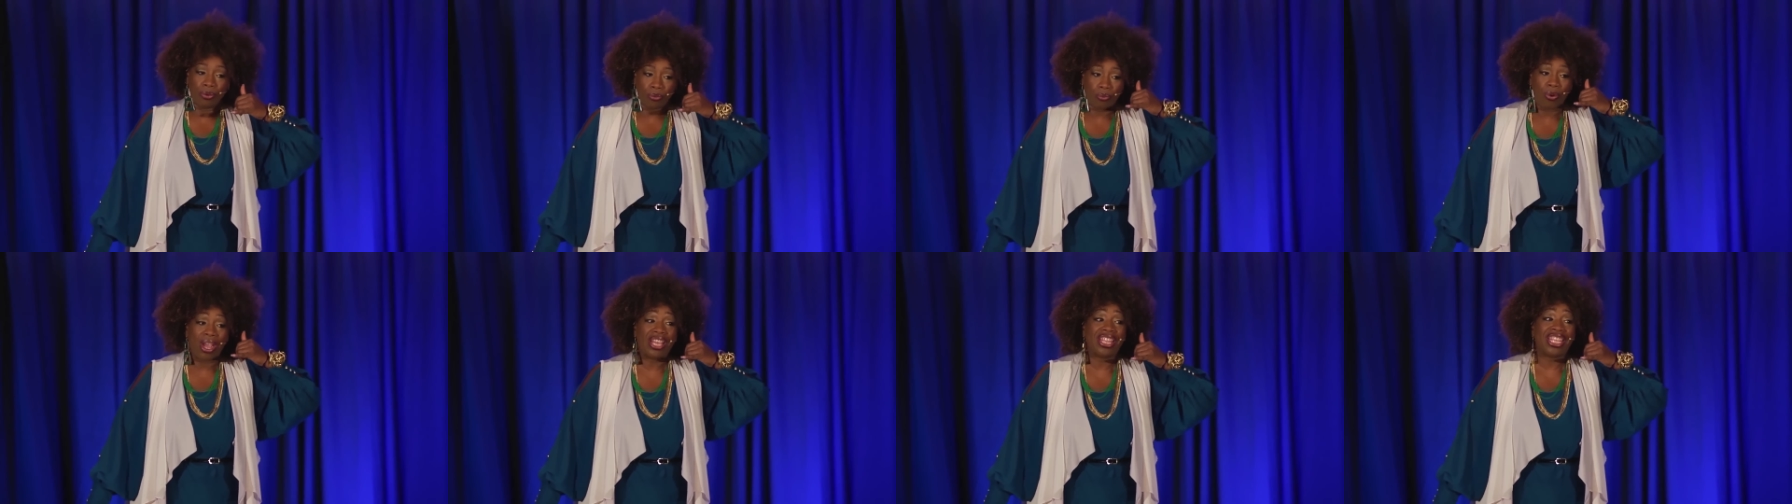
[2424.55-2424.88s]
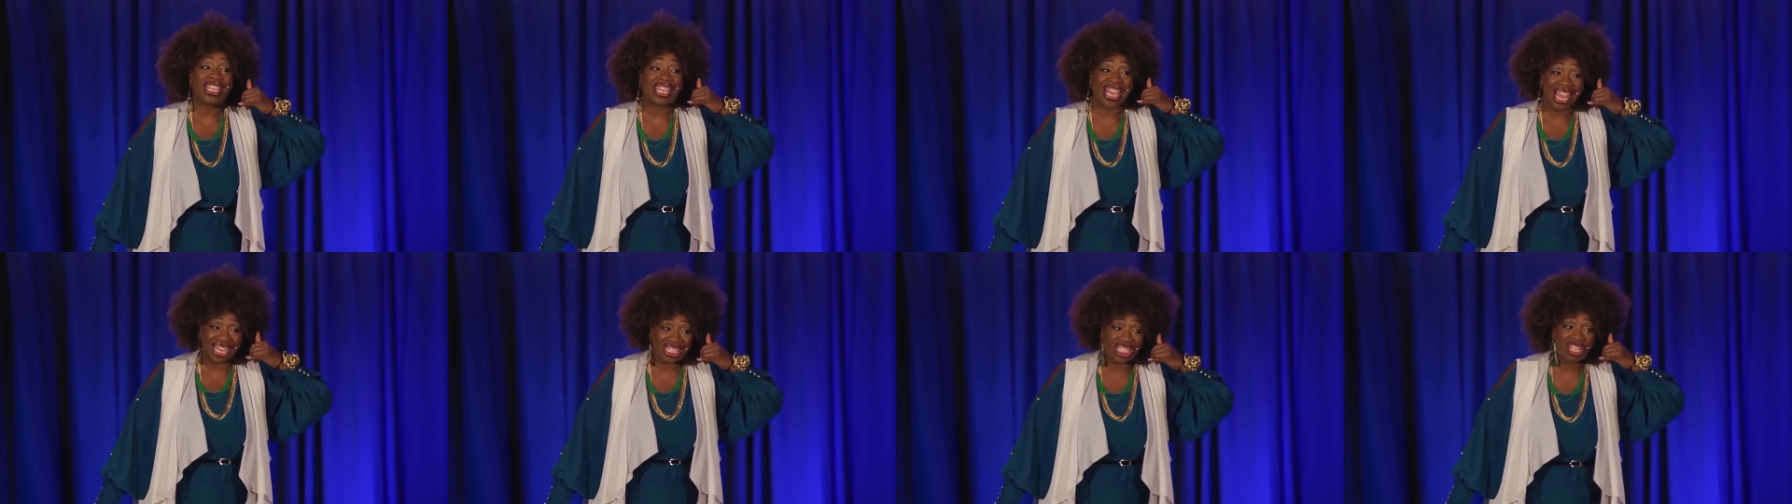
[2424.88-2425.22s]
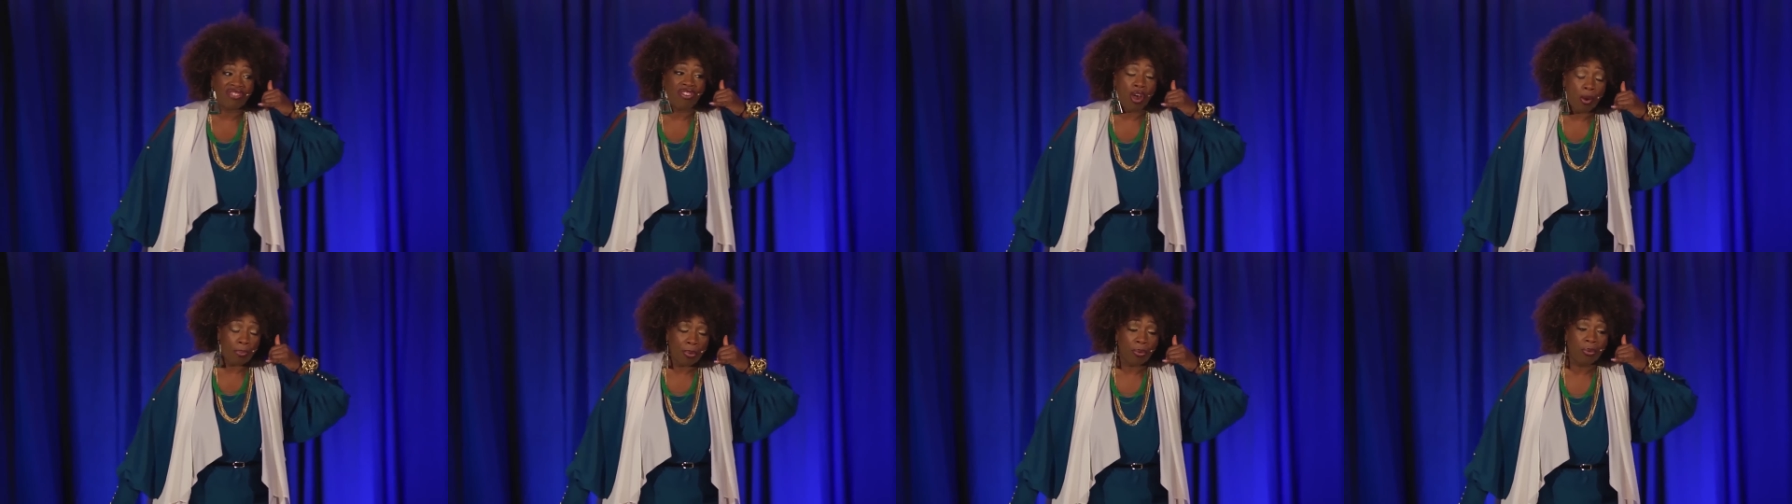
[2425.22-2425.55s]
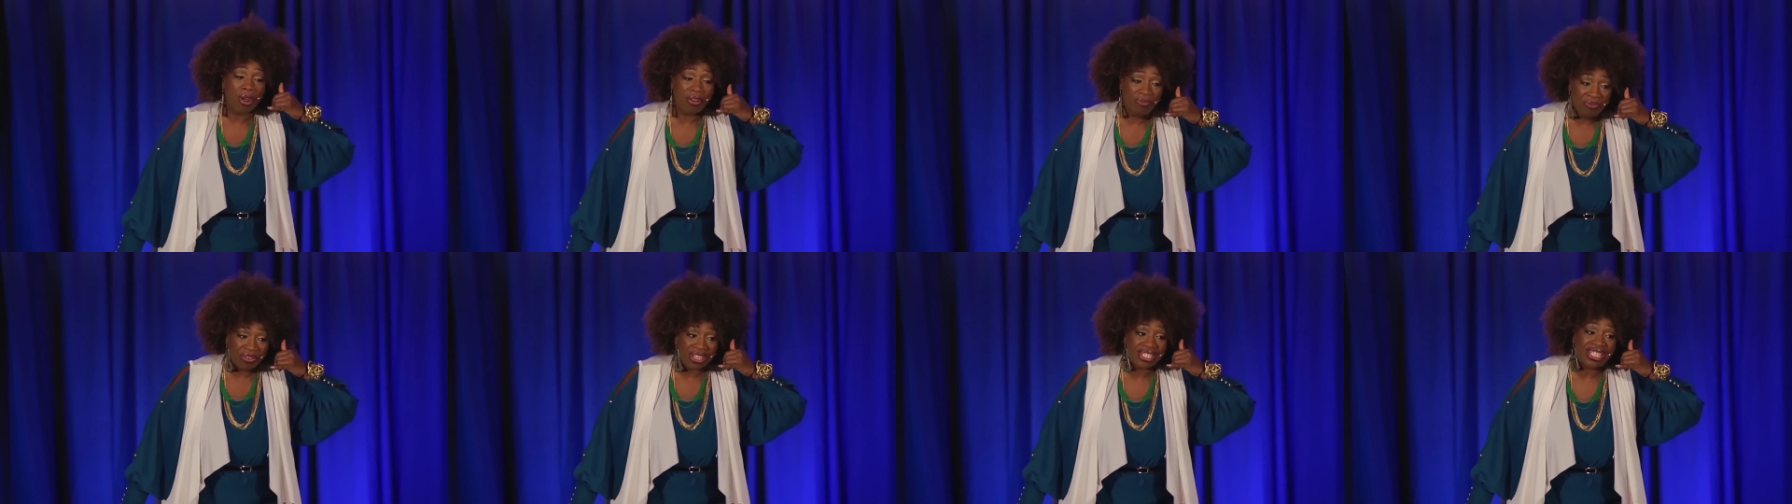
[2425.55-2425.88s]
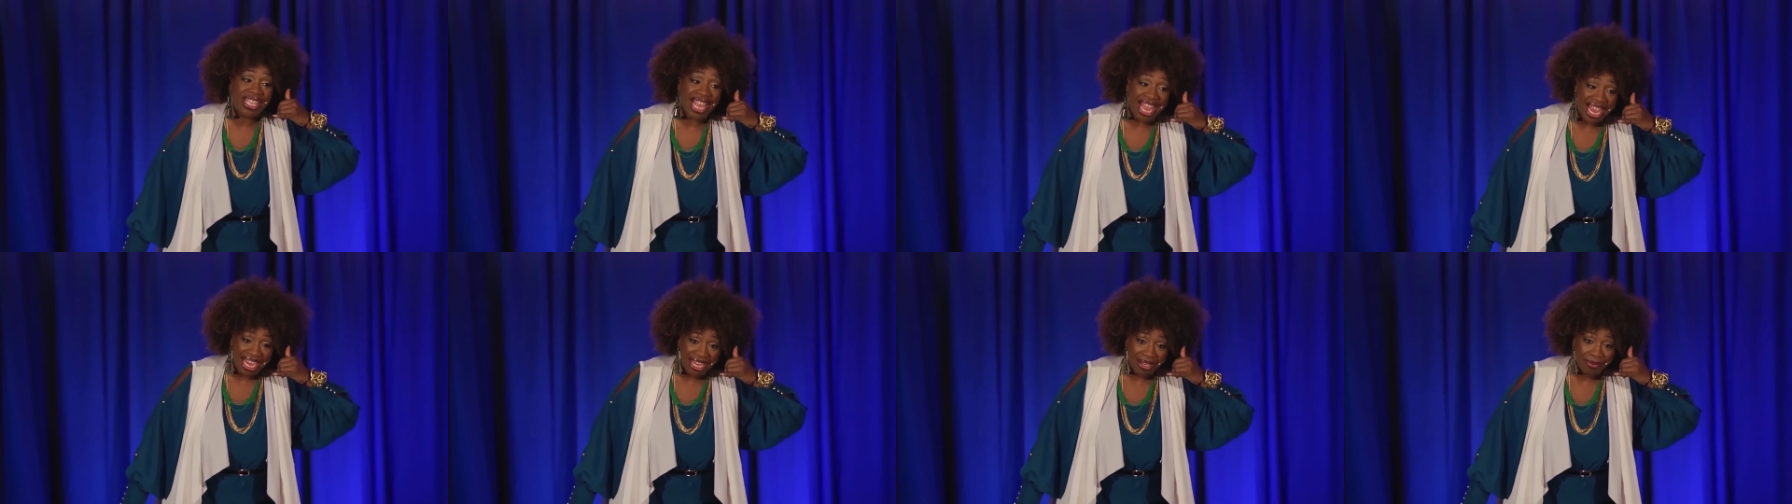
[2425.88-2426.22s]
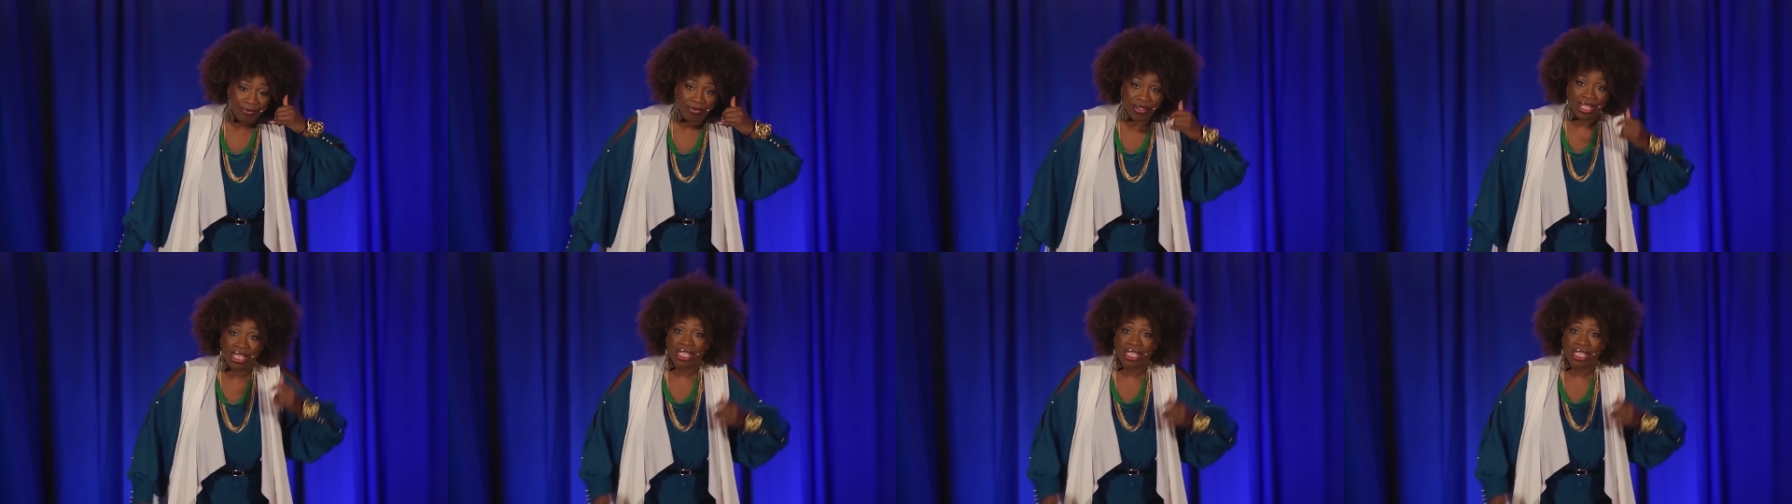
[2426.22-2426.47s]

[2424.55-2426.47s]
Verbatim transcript: where the guests of Oprah Winfrey stay.